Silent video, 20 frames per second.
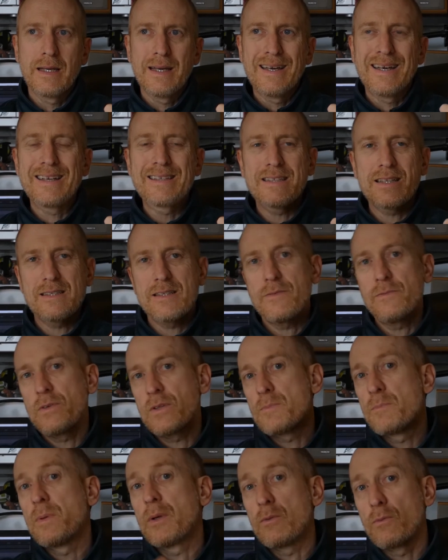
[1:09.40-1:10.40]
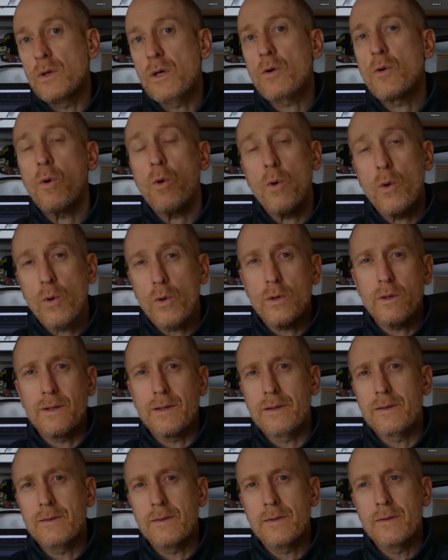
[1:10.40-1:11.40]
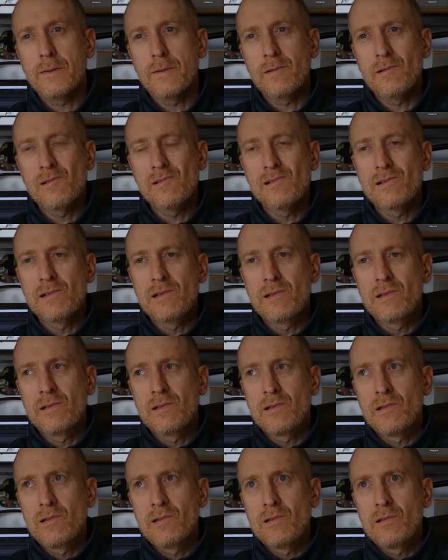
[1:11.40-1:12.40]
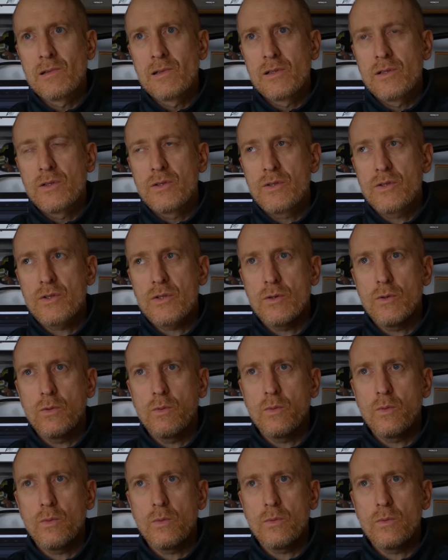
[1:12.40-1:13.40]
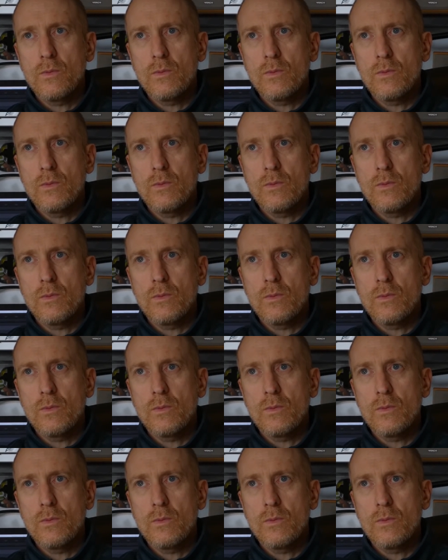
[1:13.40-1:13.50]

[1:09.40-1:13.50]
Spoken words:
is as if it's been recorded. So